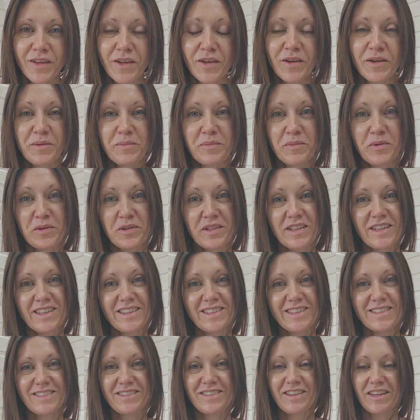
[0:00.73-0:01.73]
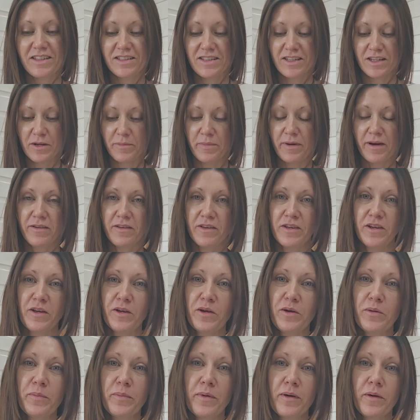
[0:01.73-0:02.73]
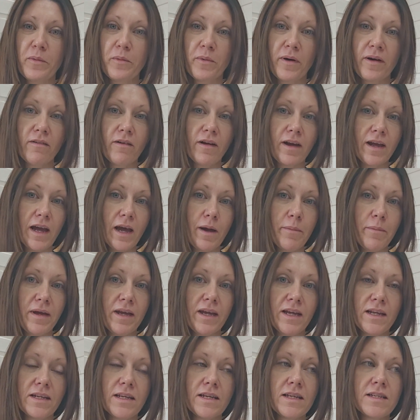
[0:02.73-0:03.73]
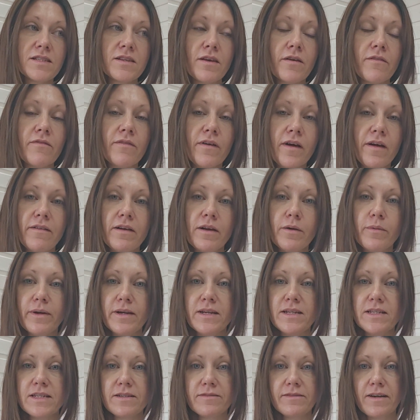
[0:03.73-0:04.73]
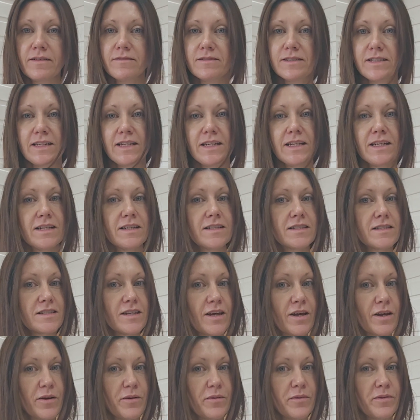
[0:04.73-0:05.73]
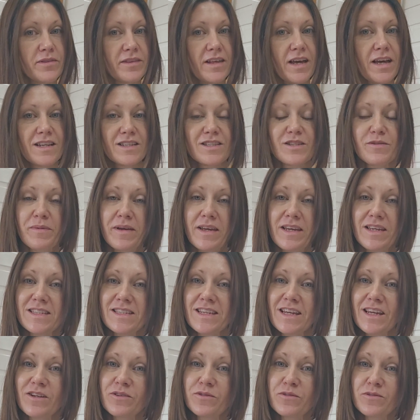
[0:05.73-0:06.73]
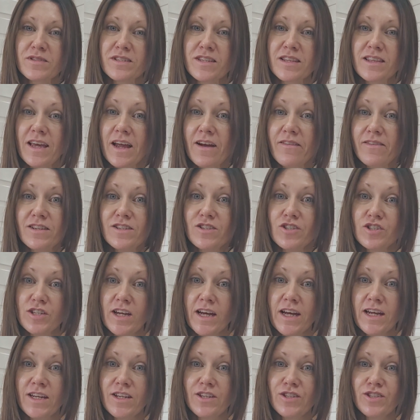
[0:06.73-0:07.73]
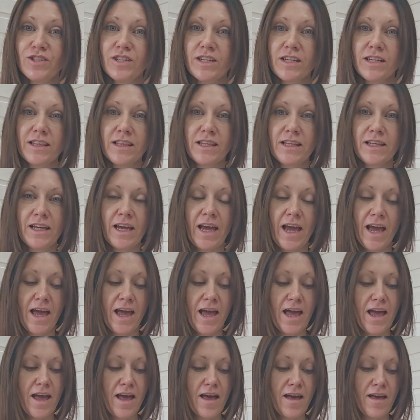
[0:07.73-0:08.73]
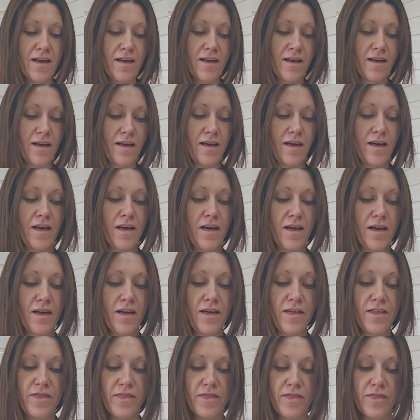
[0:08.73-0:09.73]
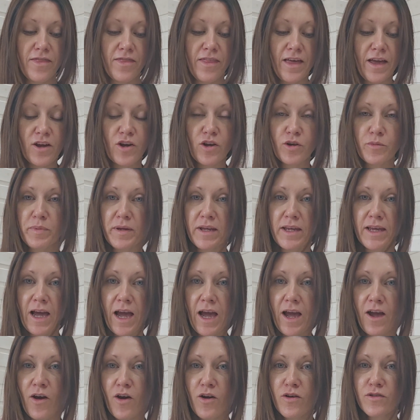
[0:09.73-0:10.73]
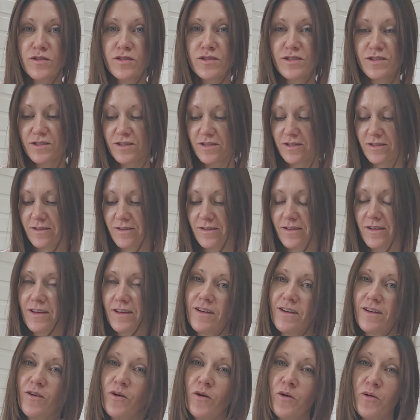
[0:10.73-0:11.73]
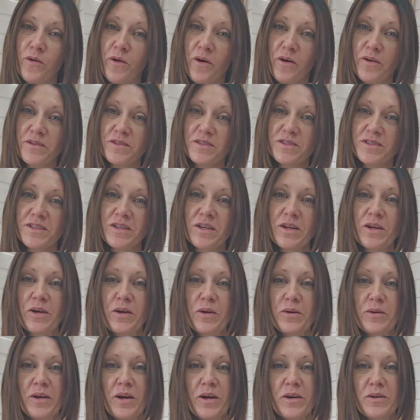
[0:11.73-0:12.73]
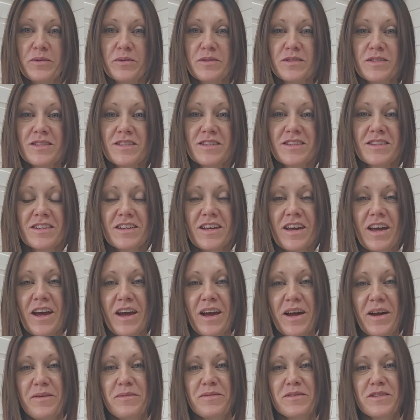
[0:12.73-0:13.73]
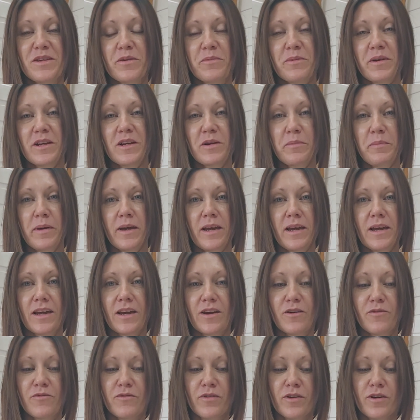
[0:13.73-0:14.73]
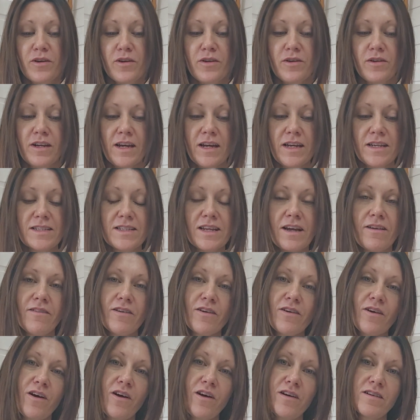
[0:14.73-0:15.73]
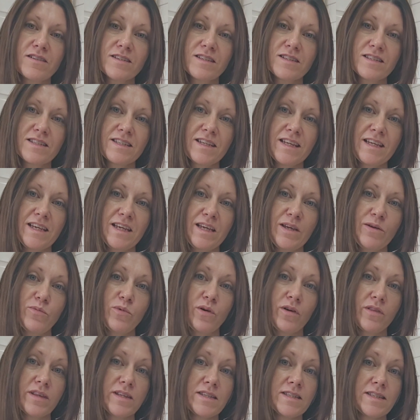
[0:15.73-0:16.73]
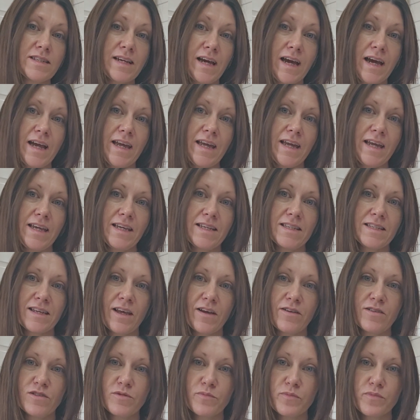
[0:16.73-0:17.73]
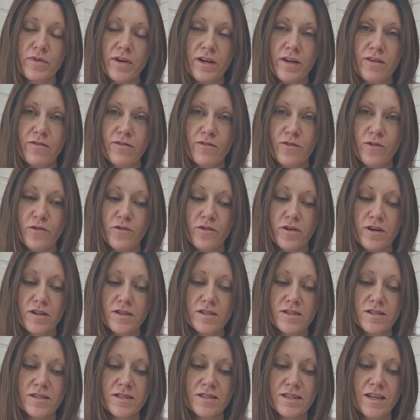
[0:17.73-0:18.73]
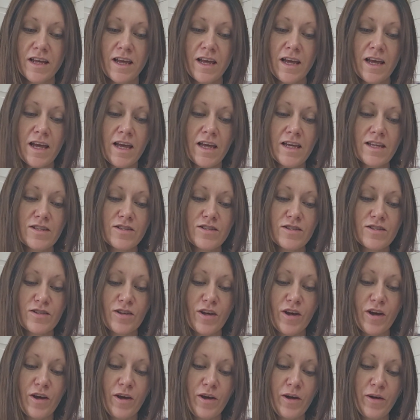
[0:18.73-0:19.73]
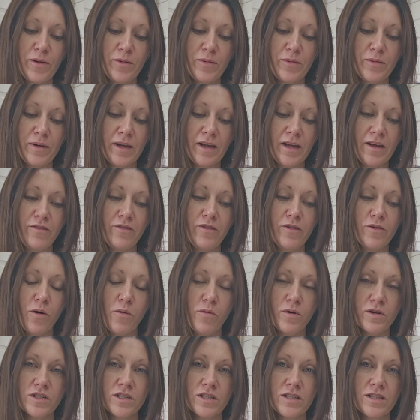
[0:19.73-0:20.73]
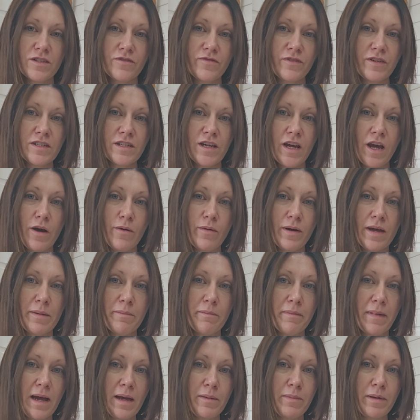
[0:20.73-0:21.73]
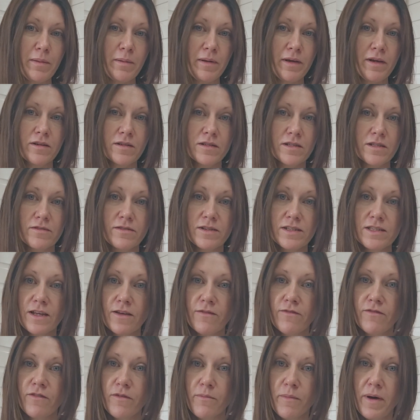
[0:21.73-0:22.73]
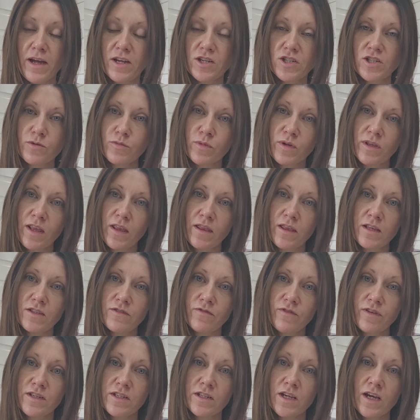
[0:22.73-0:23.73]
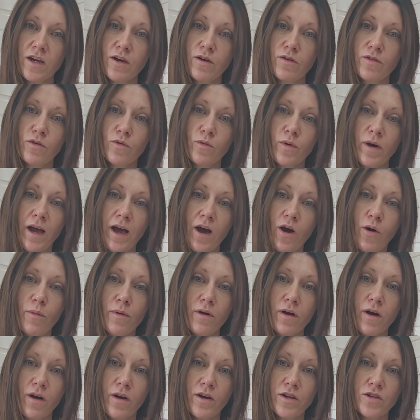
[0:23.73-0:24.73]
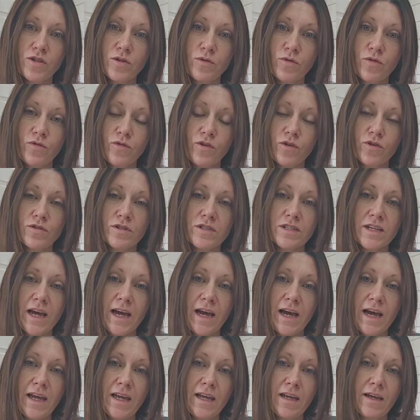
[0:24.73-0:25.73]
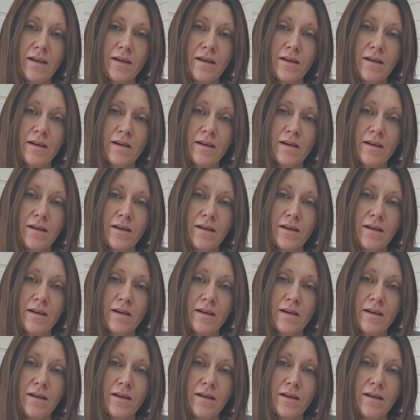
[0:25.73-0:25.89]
Good morning. I don't know about you, but where I am, it is very windy around here. So that to me signals there is change in the air. There could be chaos or not, who knows? So we're going to pick a rune and tarot card to see what this day is going to bring for us. So if you're watching this video, it may be because there is information within this video that will help guide you through your day.